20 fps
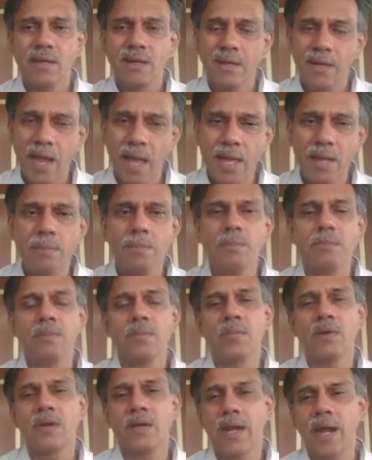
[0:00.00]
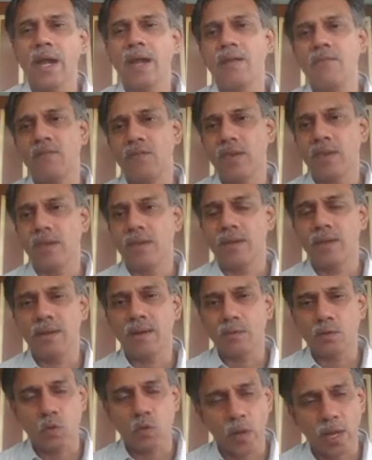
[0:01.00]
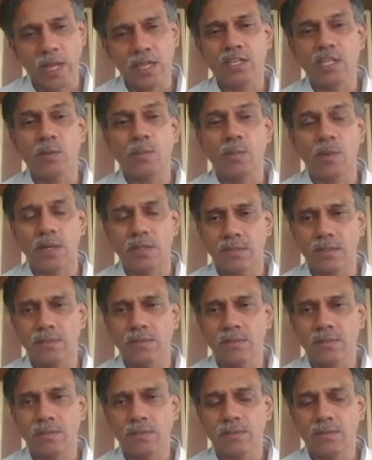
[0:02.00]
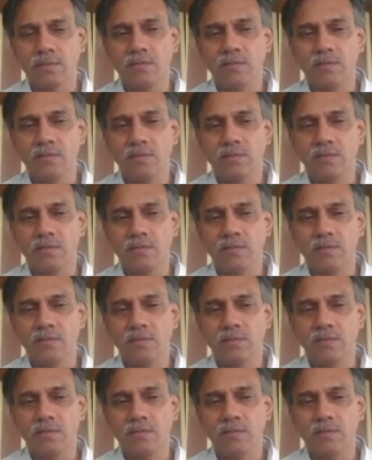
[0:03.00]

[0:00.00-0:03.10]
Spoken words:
time, random stochastic process.